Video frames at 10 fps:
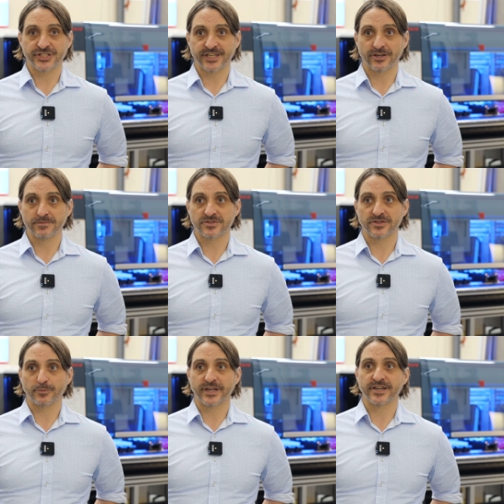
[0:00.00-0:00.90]
genomes so
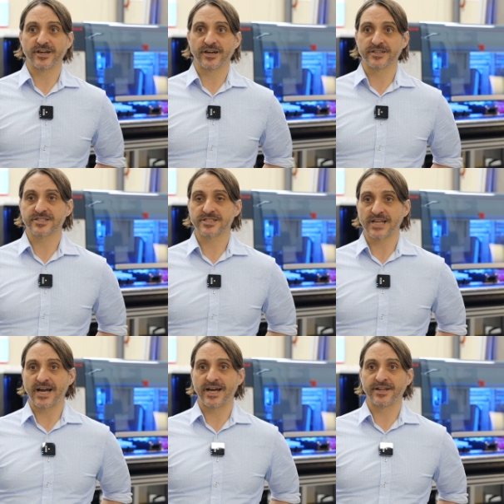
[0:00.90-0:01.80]
that we can
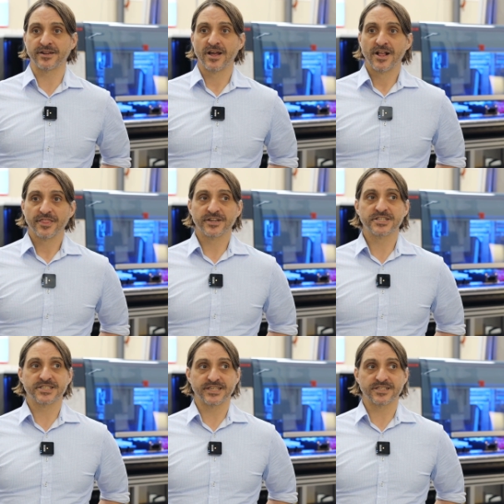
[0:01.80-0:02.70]
understand the
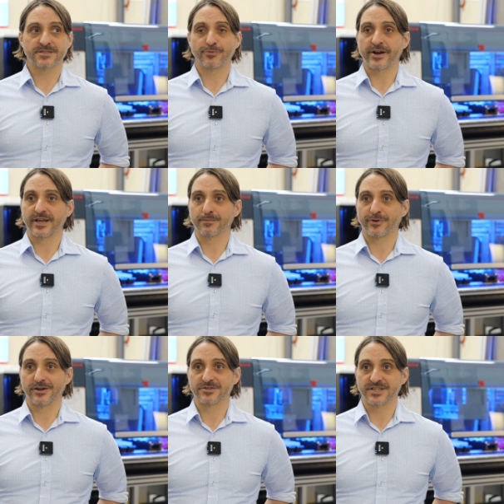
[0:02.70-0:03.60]
disease spreading
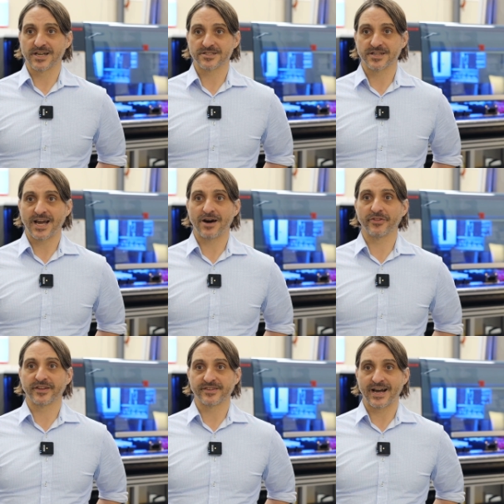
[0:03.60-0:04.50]
process and how
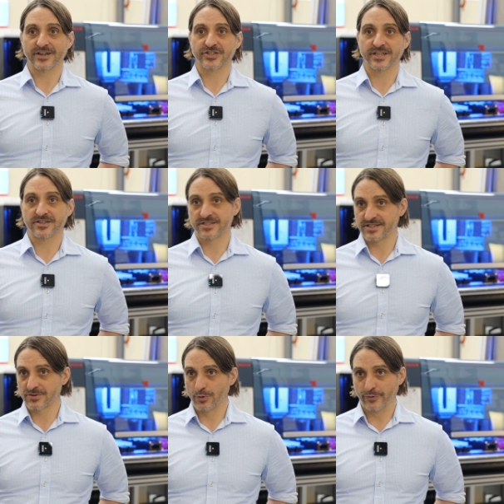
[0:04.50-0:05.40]
these actually, because
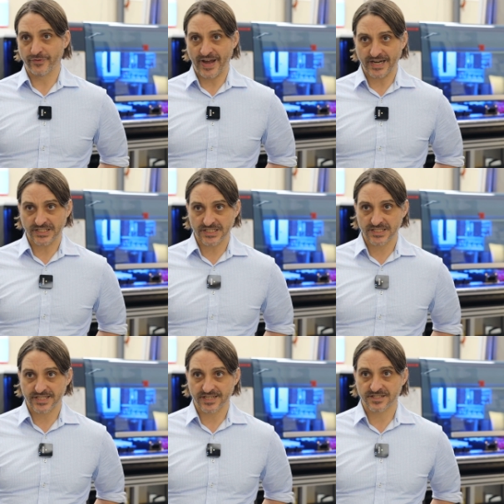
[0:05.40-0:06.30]
these are all
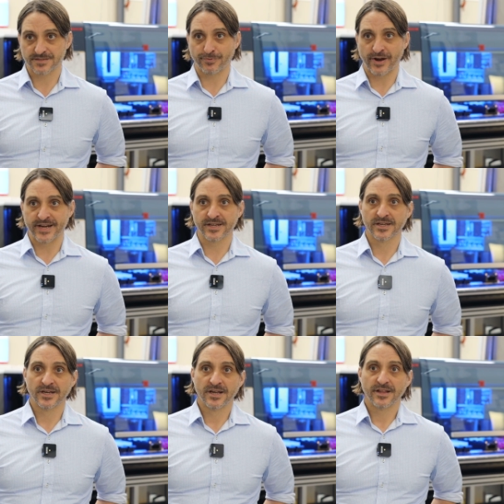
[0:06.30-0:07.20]
vectors, they spread
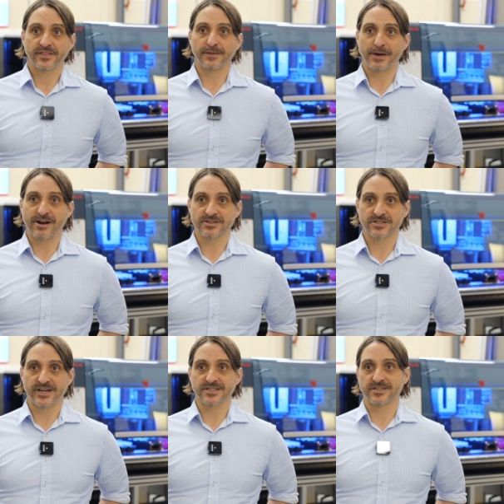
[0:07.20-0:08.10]
the
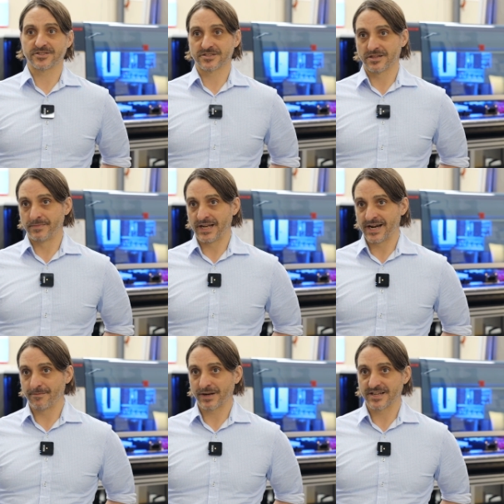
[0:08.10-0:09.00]
parasites such as the
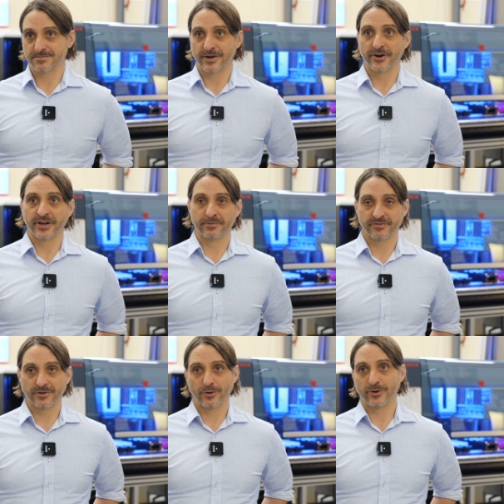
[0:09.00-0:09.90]
plasmodium
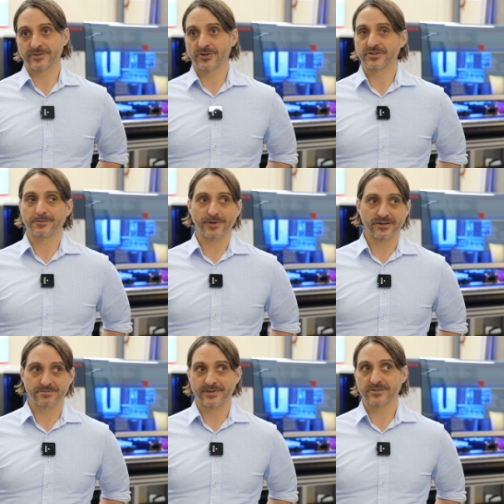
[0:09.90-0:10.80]
or
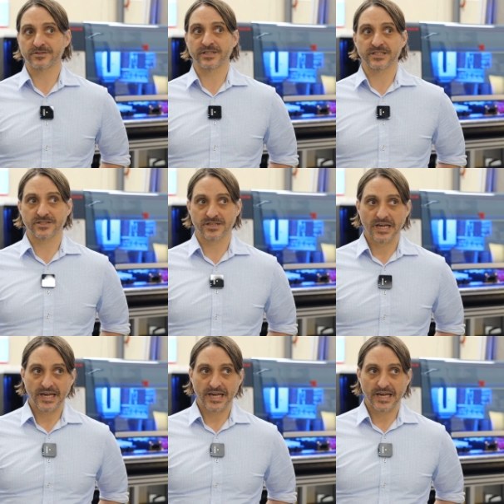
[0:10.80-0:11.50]
toxoplasmosis,